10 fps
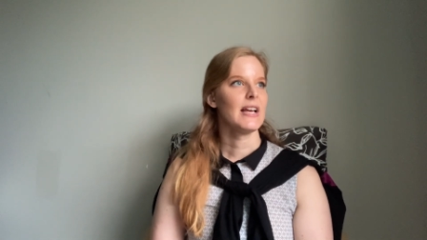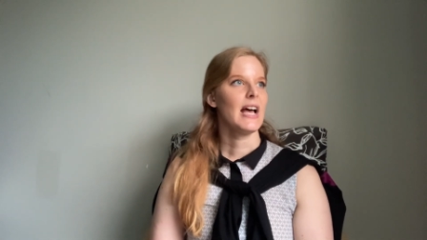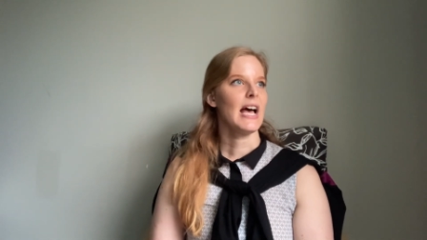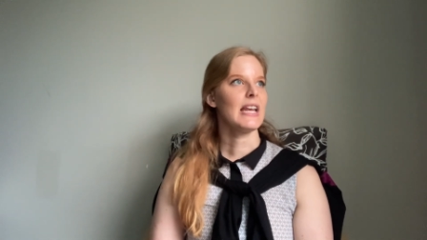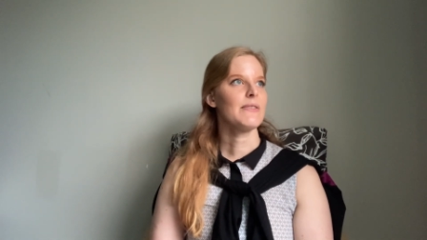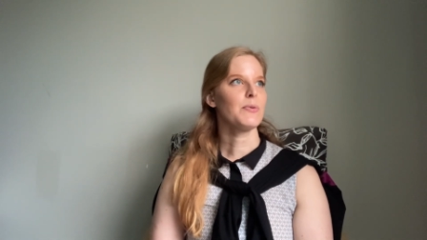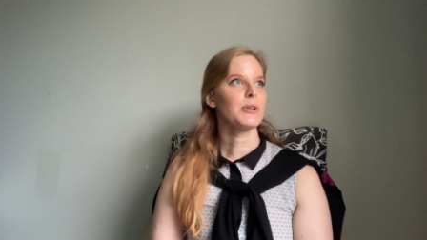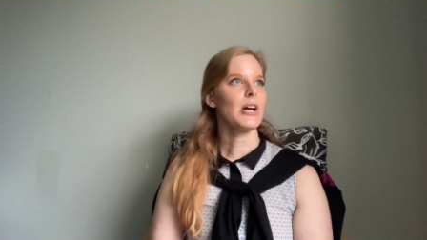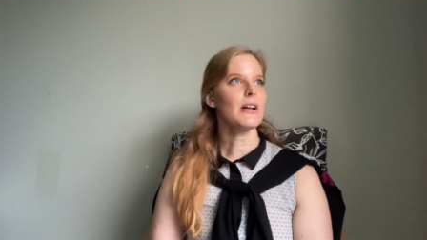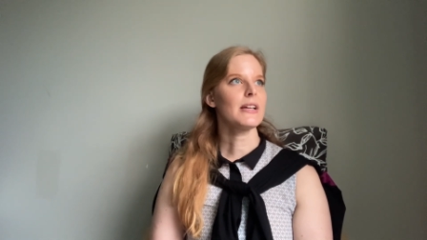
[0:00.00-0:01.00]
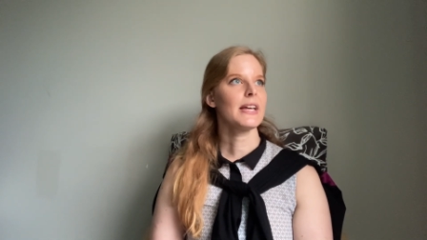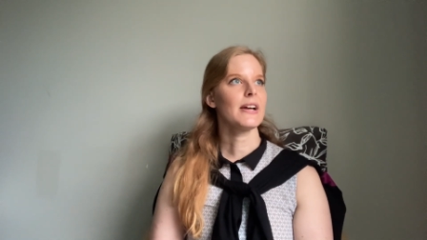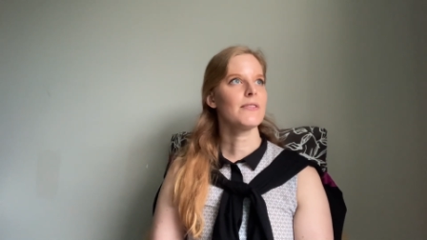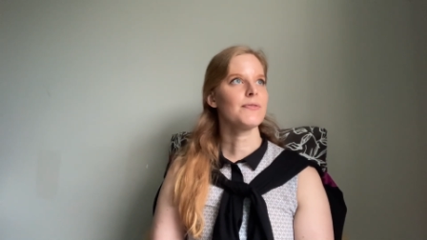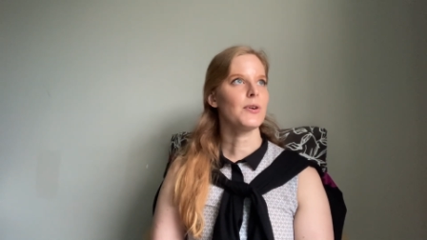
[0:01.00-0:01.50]
And if we're not
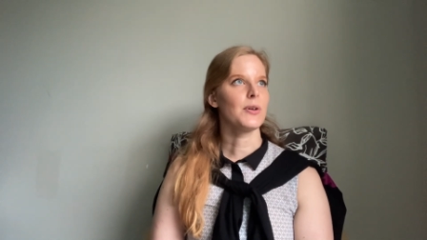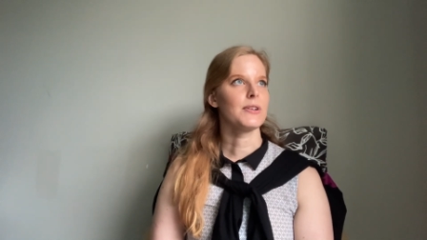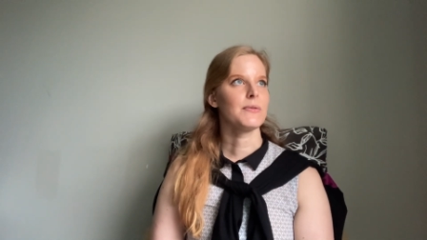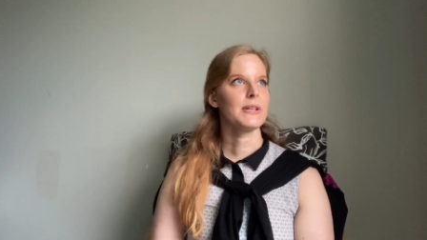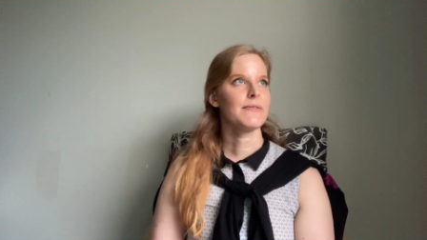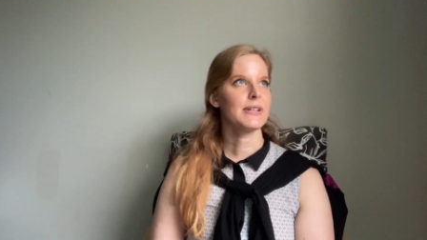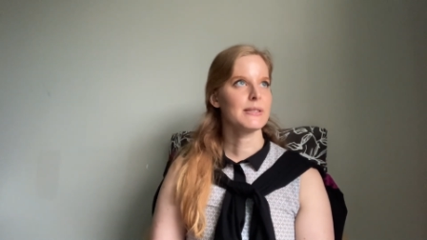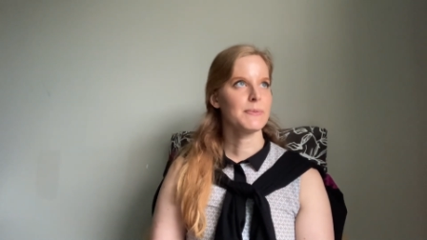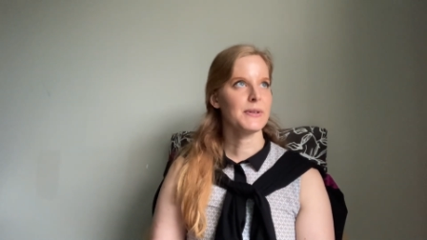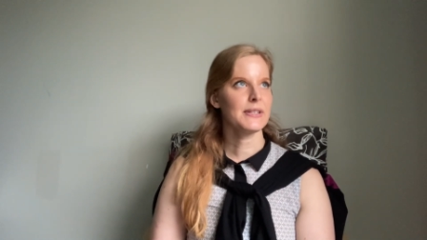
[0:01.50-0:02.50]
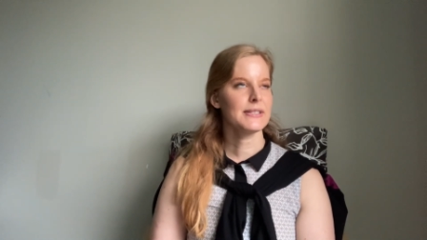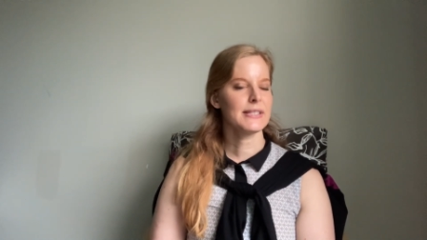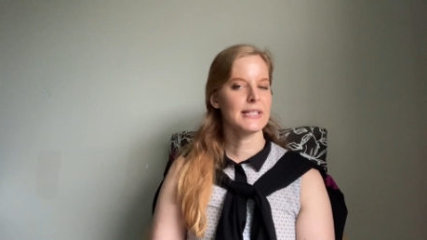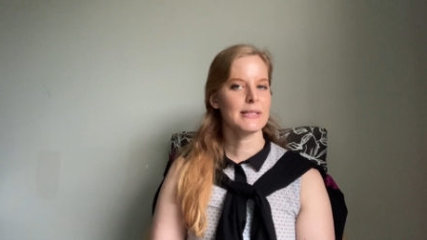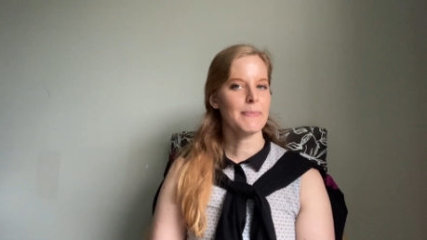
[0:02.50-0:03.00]
careful and we've
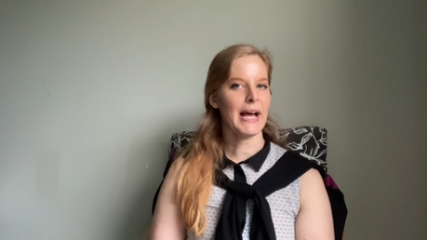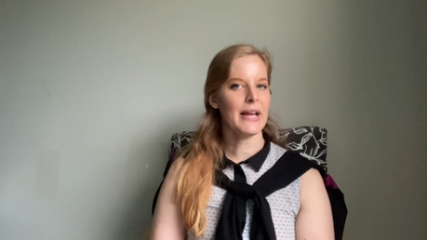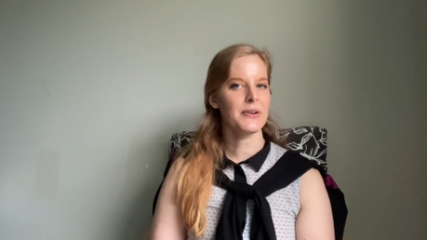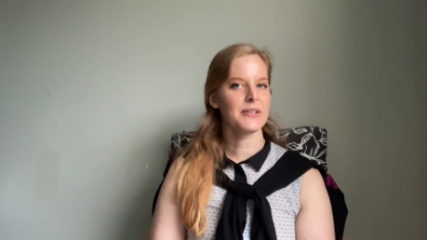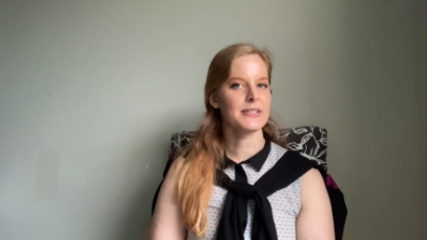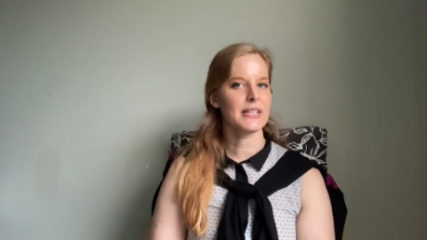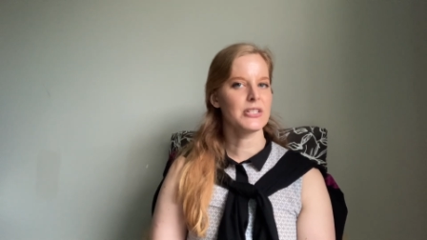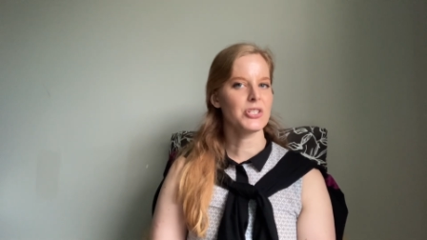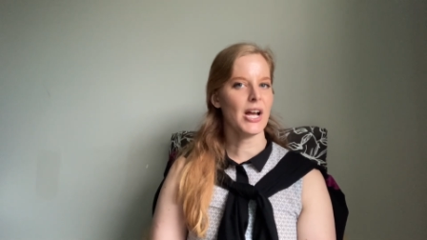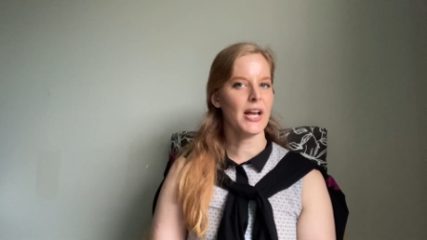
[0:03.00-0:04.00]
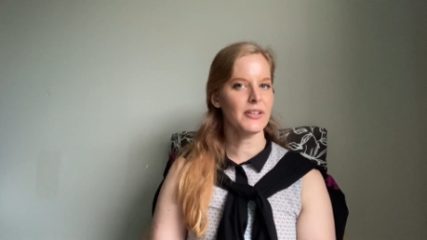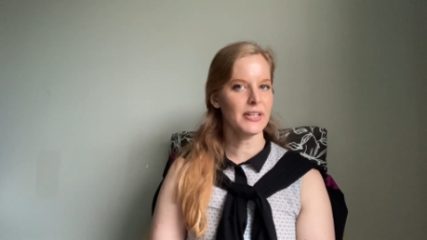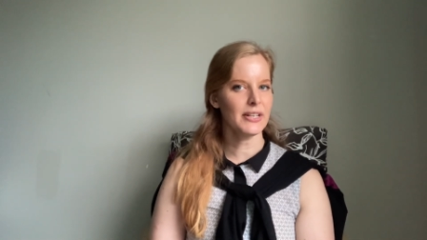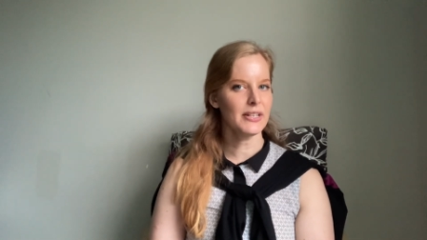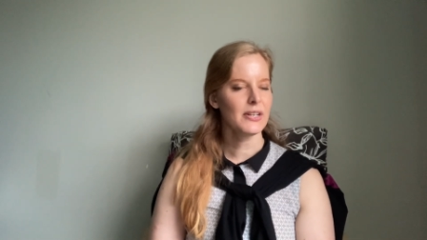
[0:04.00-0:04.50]
experienced these patterns in
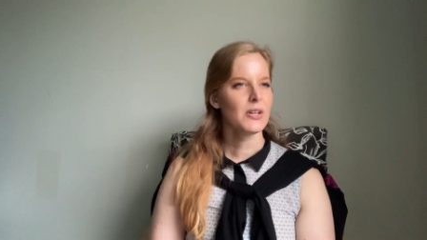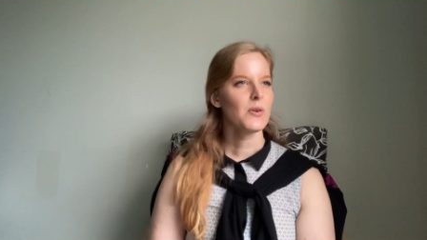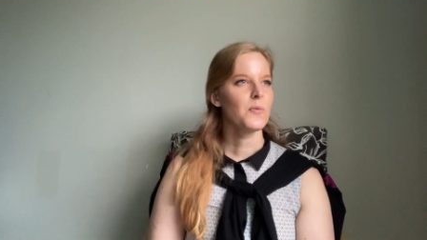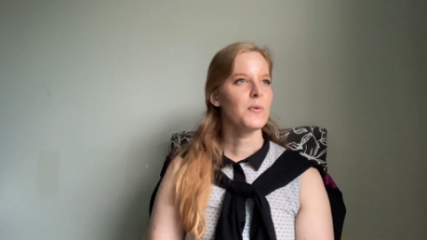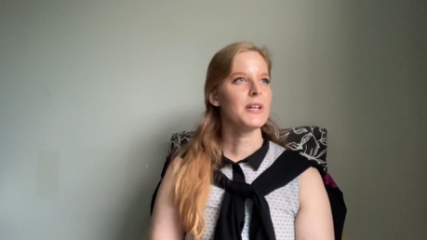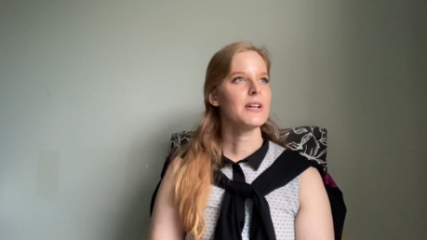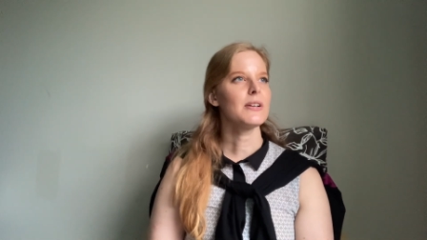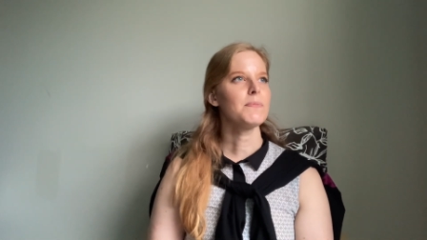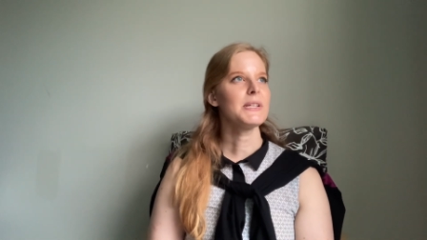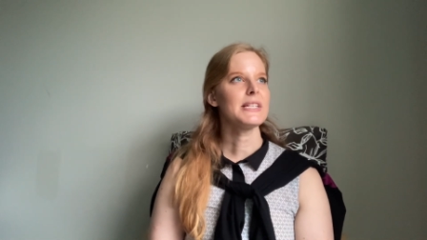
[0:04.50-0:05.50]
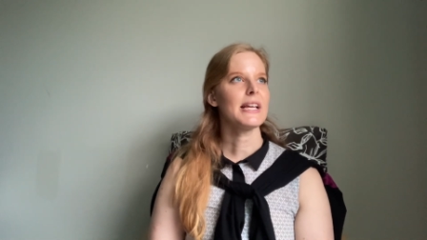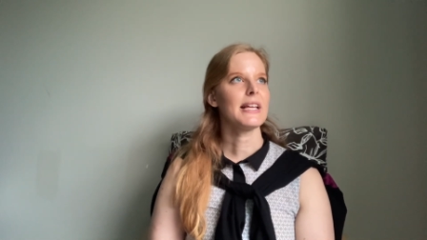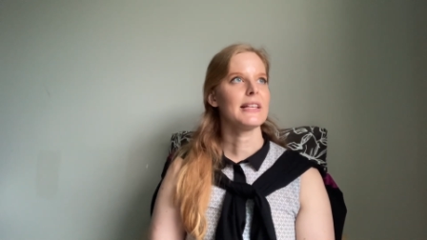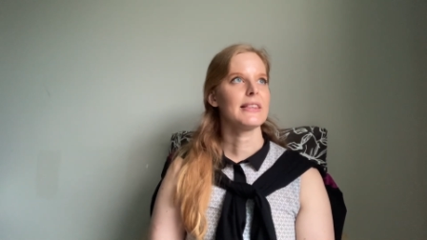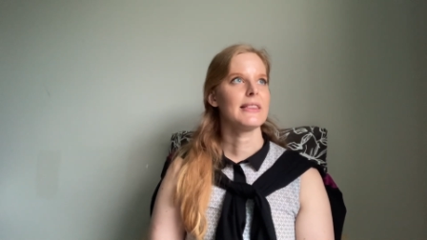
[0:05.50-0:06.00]
childhood, we could be
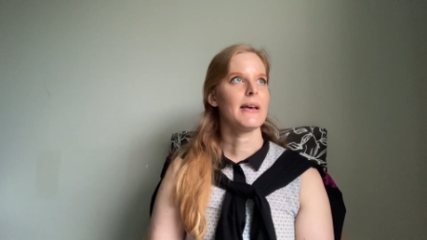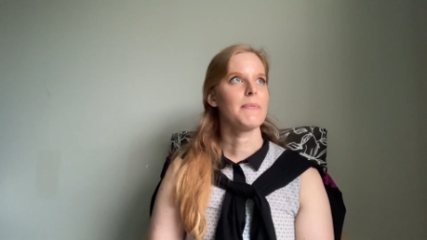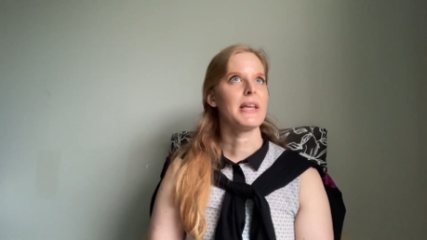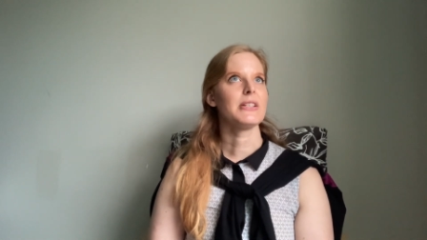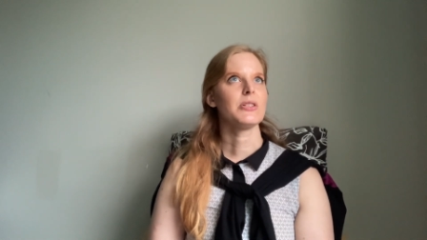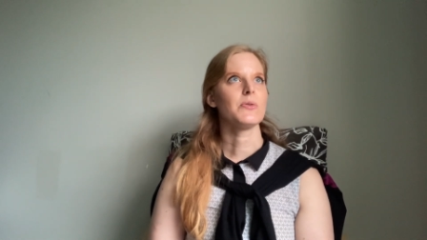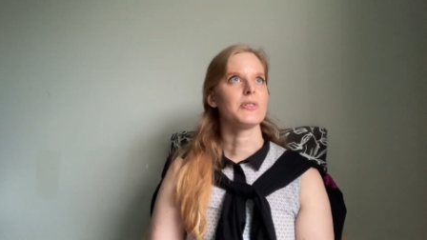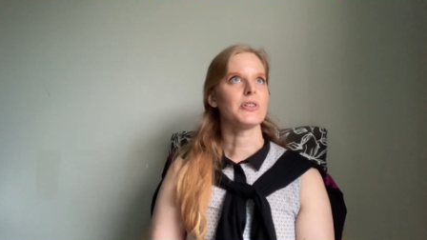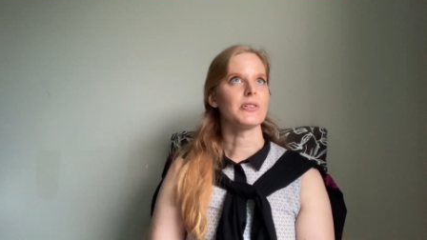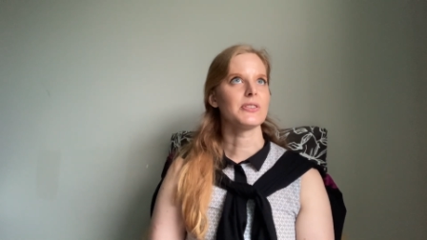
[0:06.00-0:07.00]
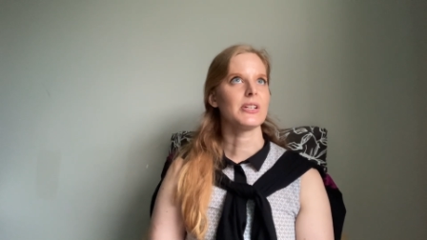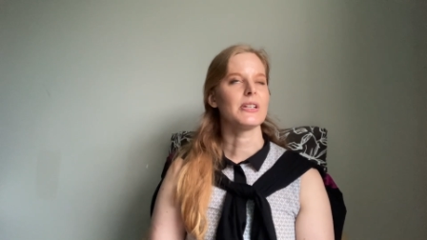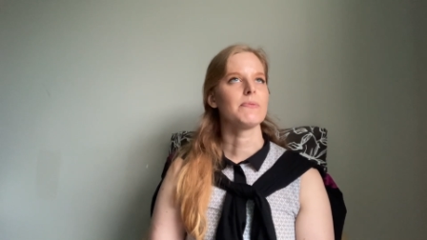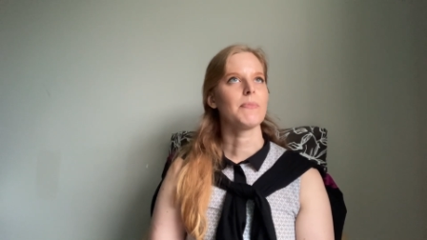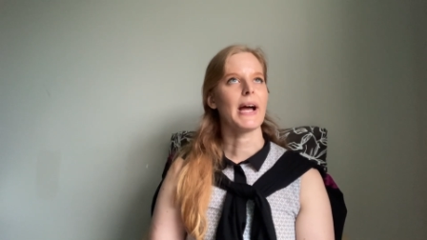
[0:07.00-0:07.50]
taking them into
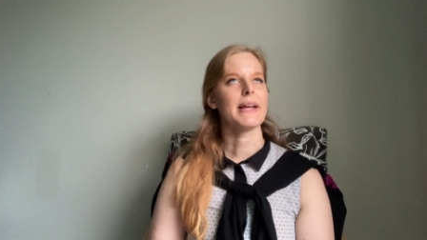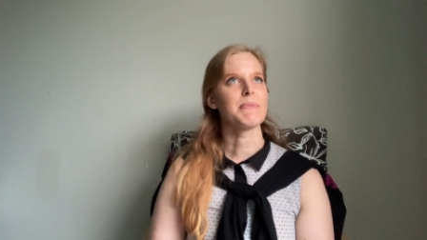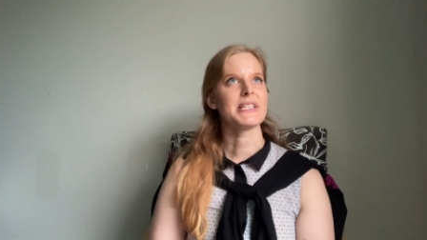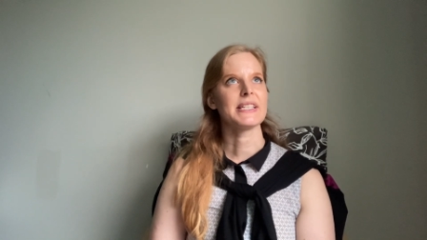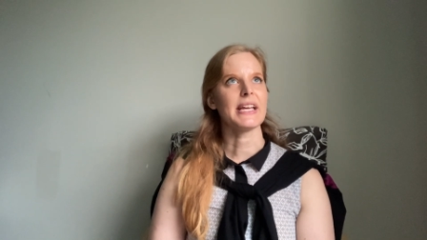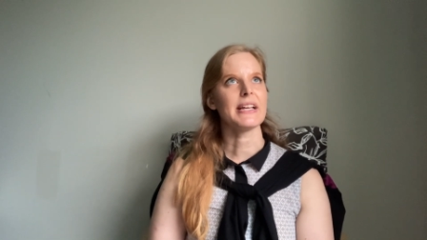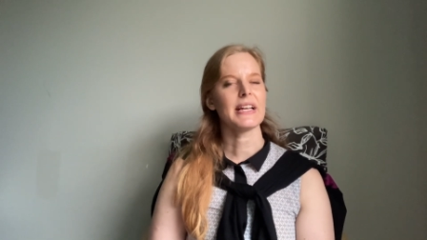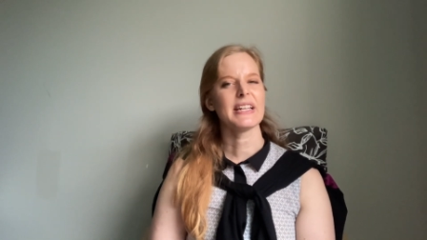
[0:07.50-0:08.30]
adulthood by mistake.